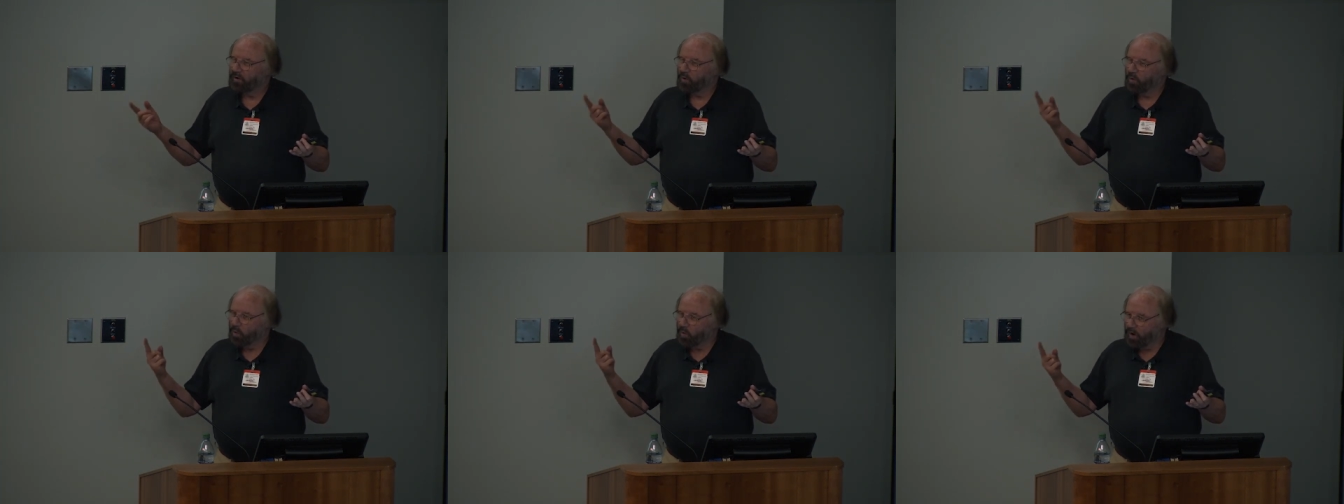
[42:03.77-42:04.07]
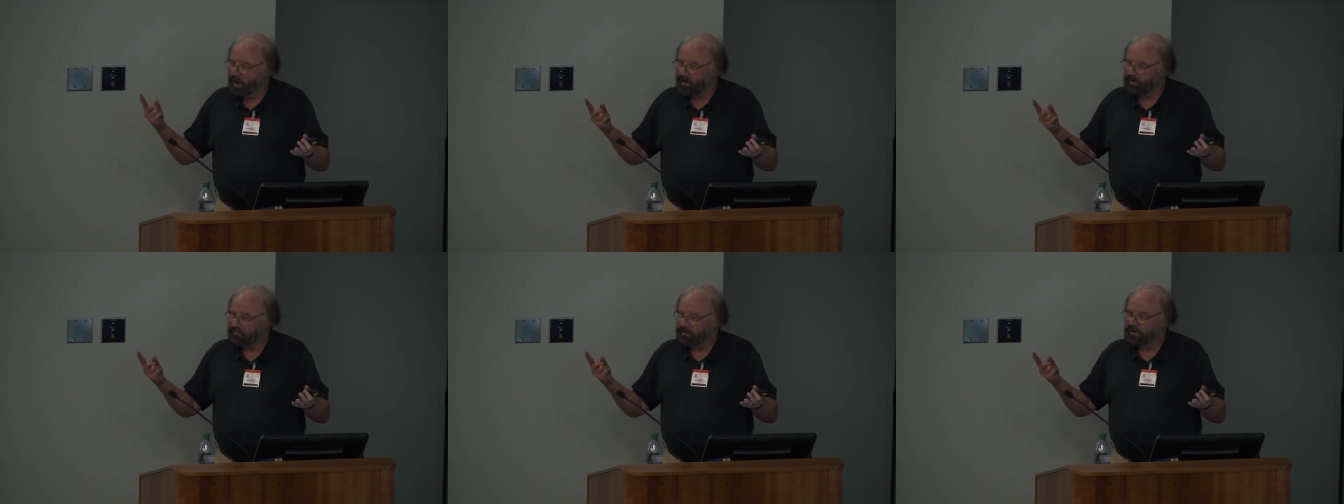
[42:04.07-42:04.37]

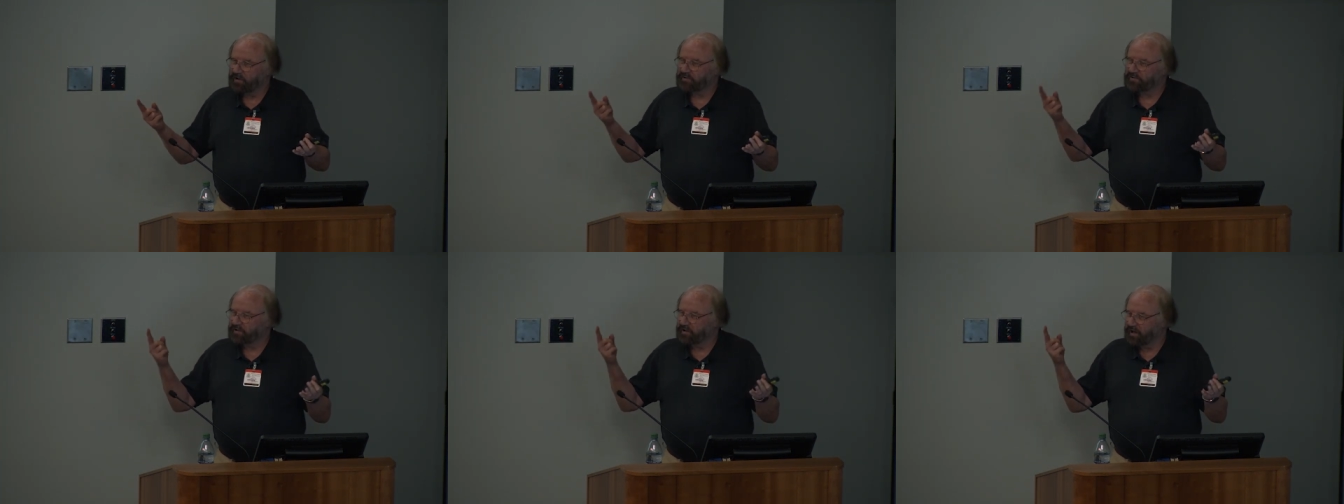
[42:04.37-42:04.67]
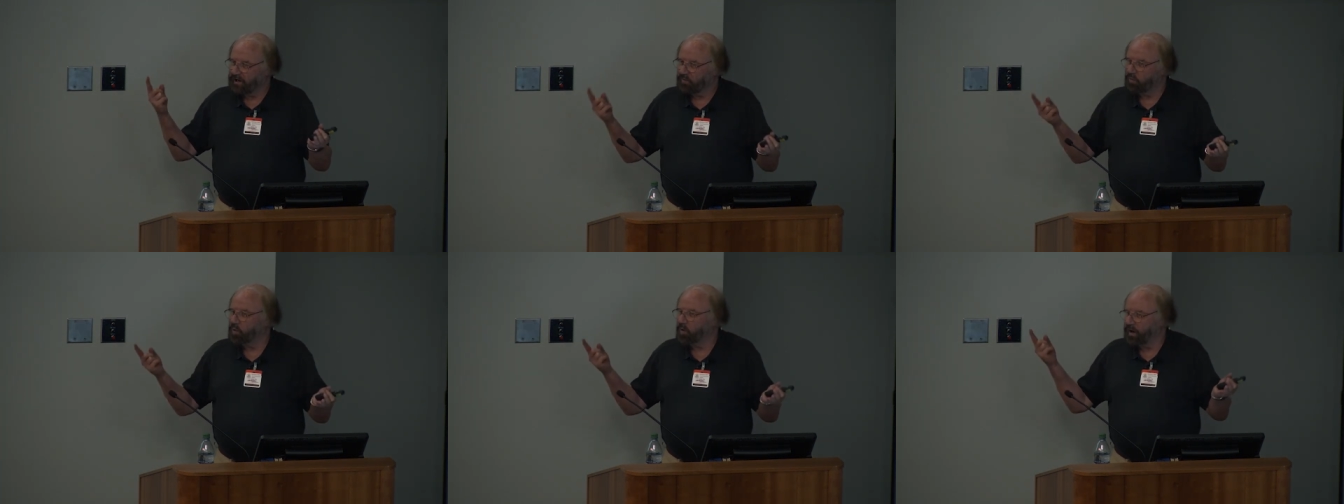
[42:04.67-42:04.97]
One. because it
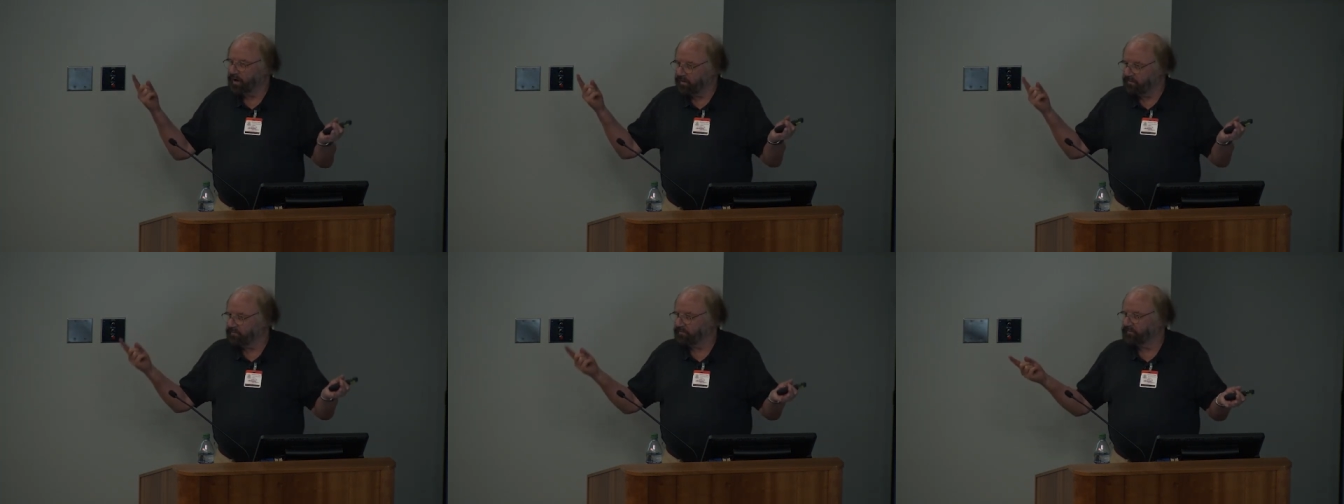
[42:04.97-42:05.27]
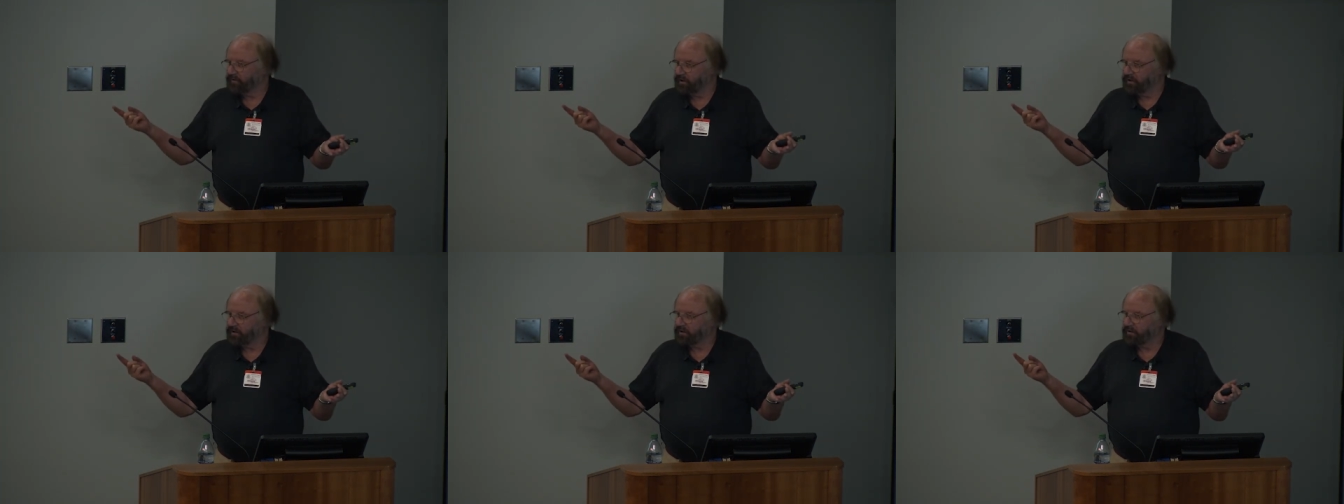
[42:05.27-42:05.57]
had
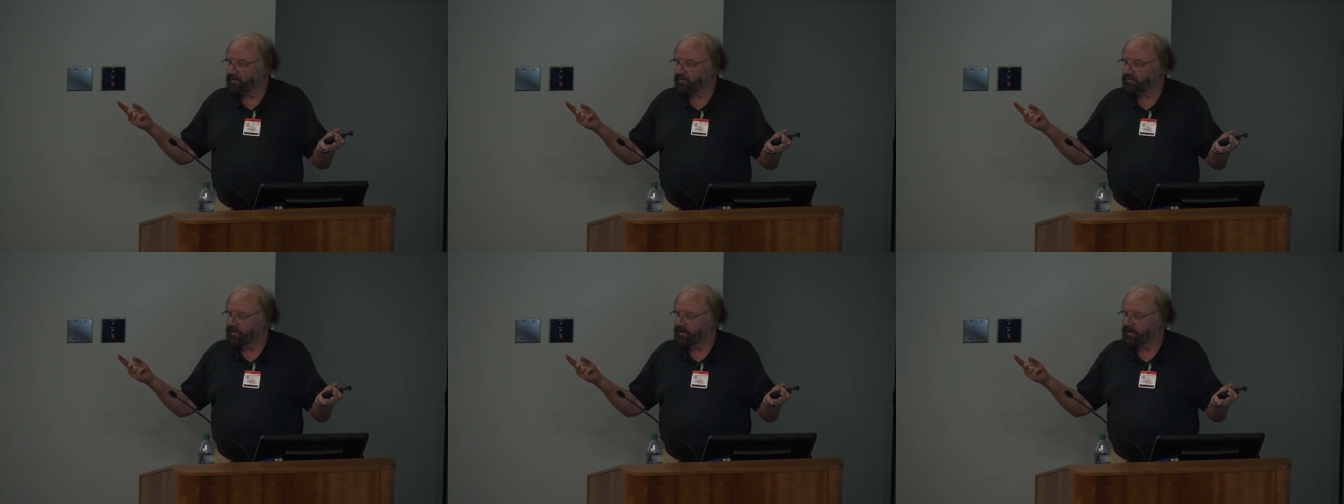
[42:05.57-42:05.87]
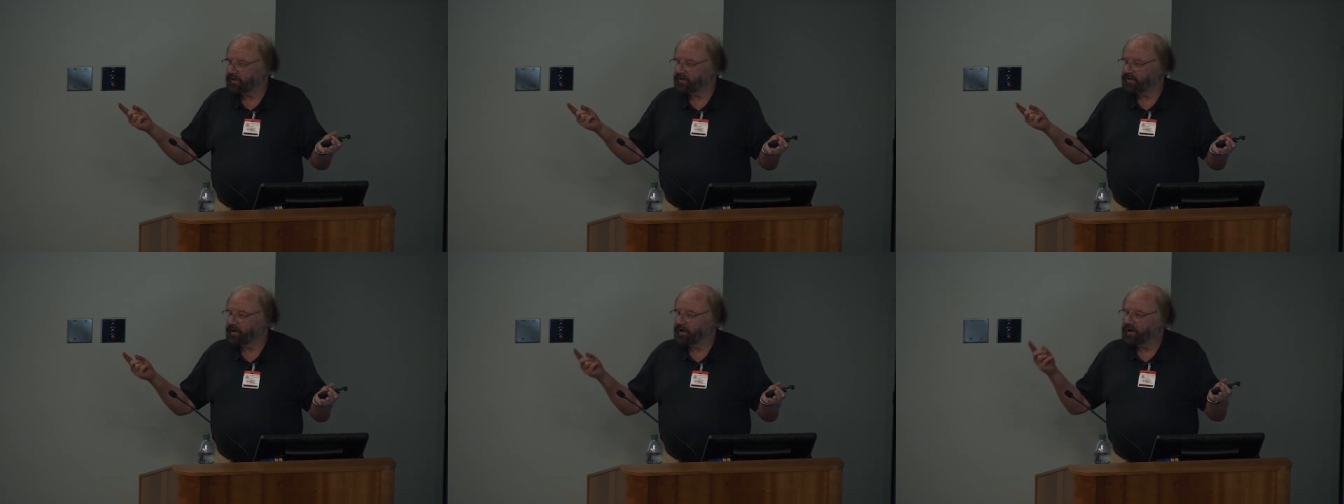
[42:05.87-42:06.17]
one vehicle,
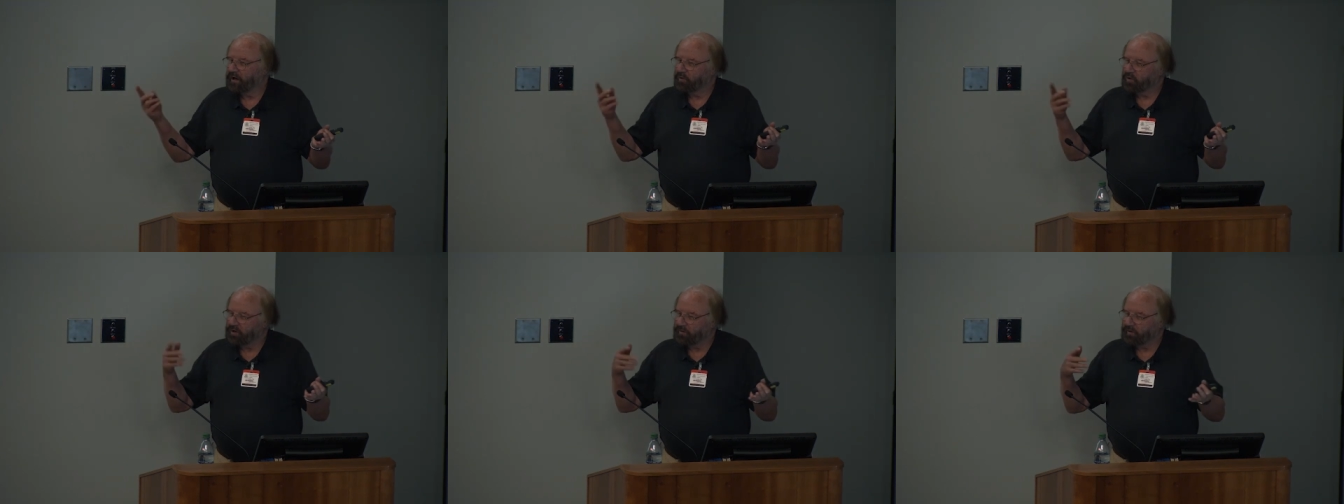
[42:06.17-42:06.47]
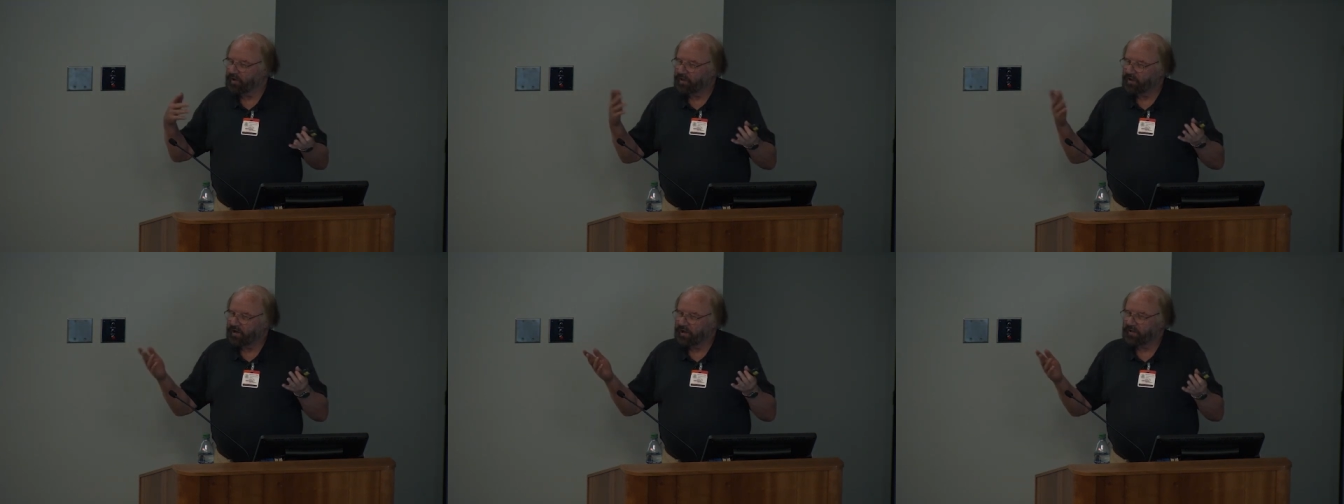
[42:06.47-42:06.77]
right? What
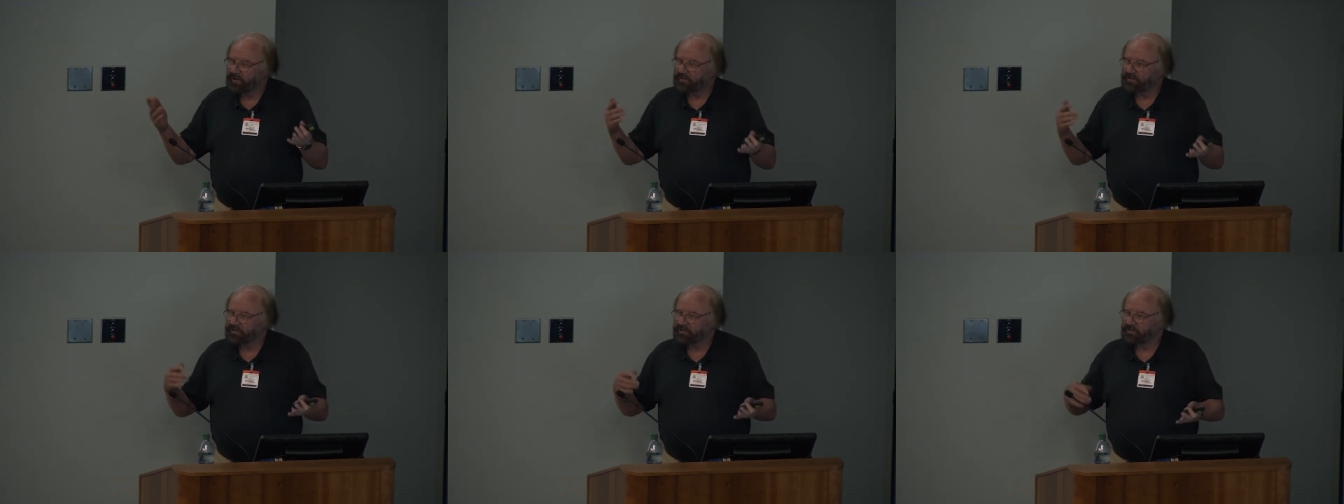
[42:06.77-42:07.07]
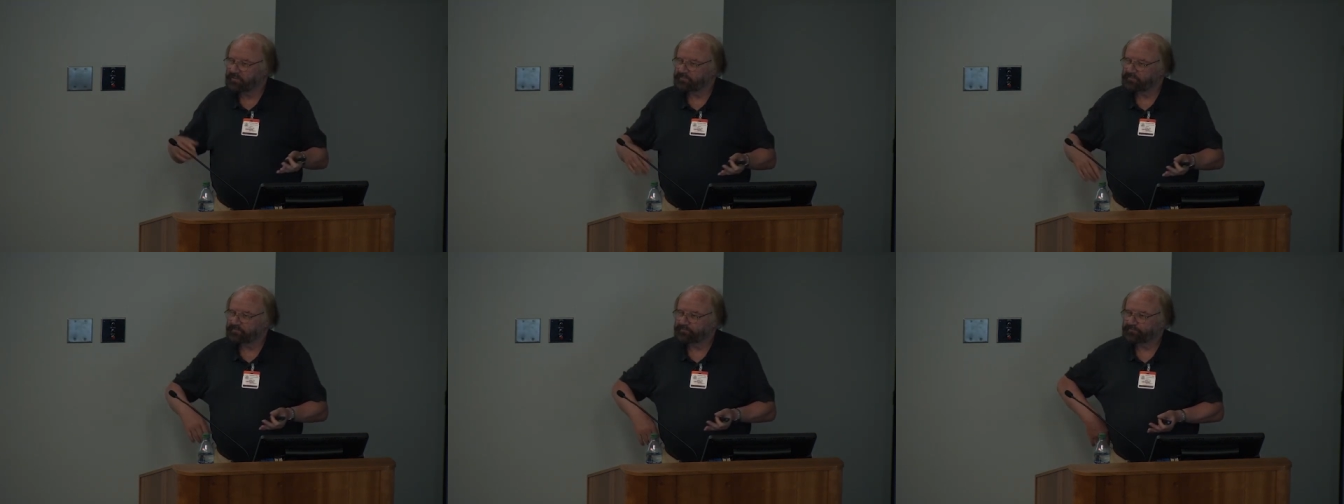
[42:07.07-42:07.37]
about the other
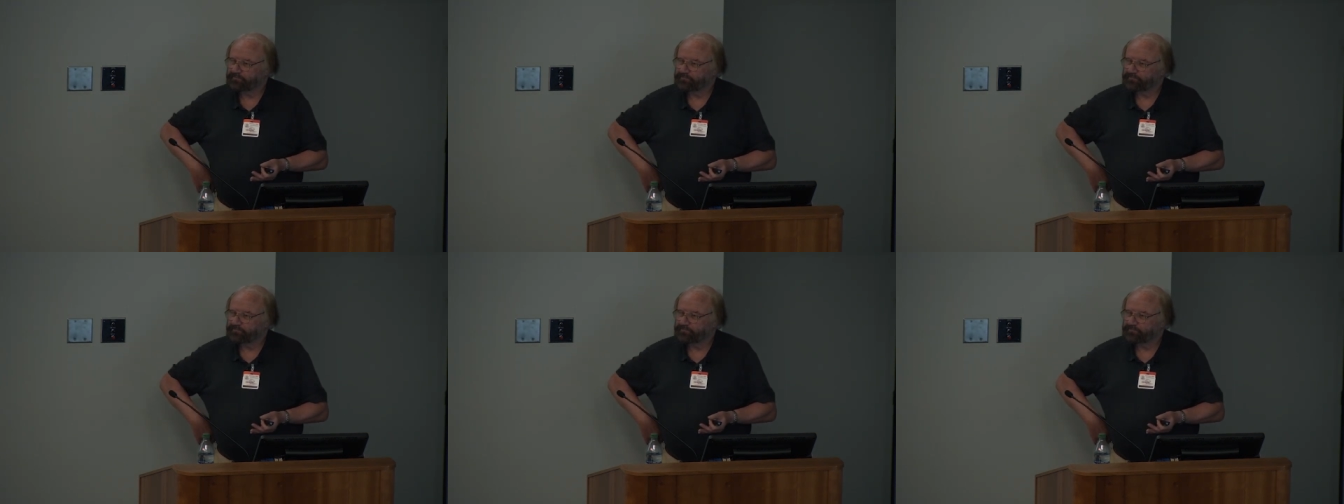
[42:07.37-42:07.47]
two?